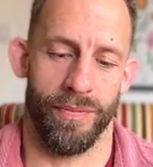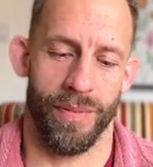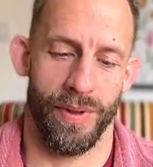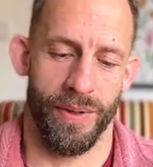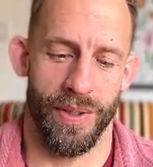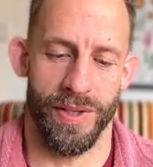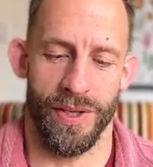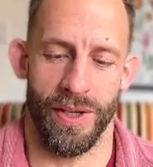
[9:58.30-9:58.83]

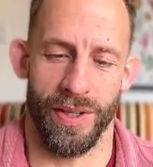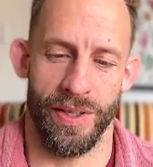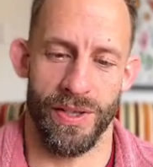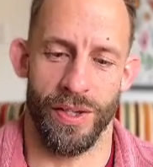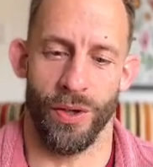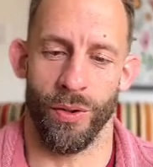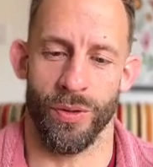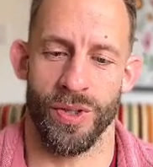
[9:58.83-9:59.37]
these
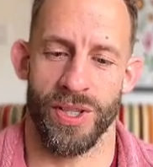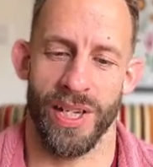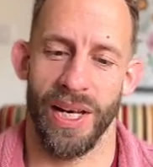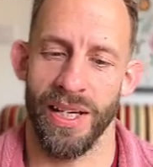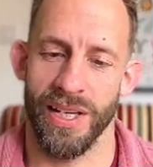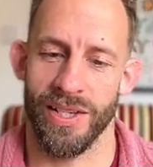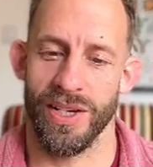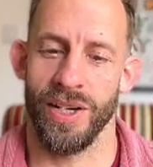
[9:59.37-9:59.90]
are not just
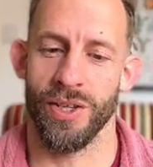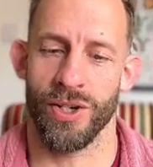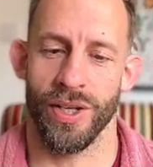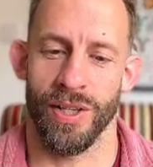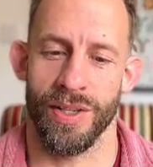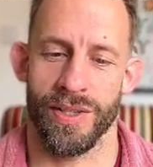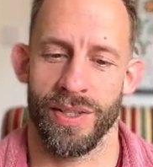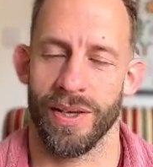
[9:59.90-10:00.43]
any
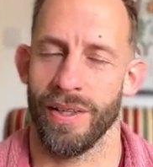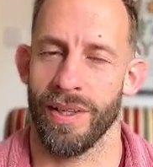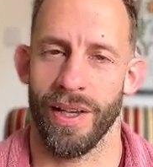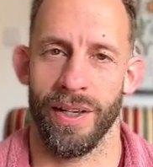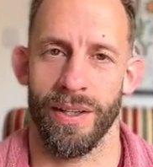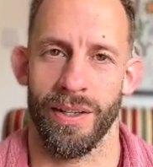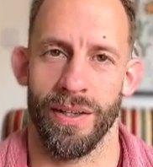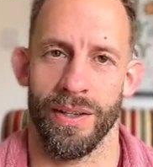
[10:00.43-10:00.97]
t-shirts. They
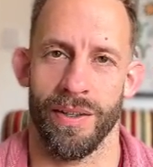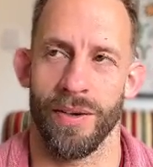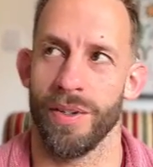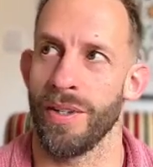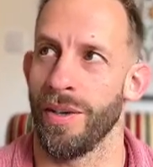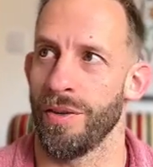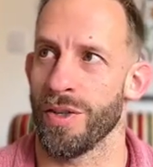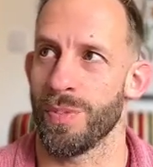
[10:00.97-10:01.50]
are,
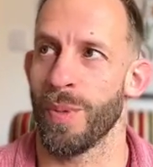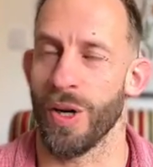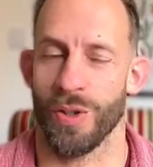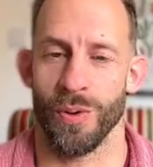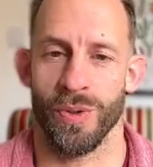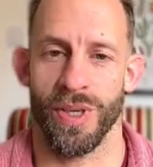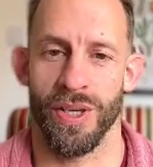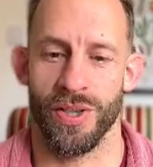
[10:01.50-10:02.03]
you know,
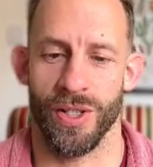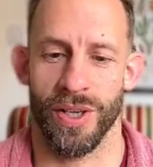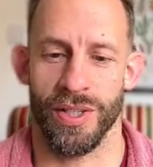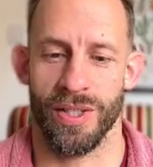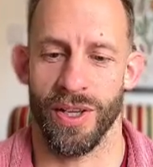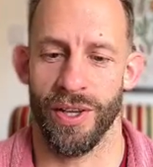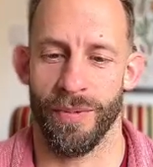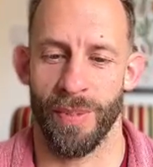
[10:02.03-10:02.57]
special t-shirts
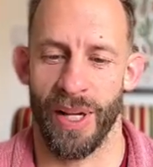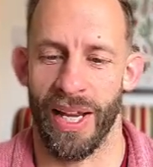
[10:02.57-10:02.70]
that have been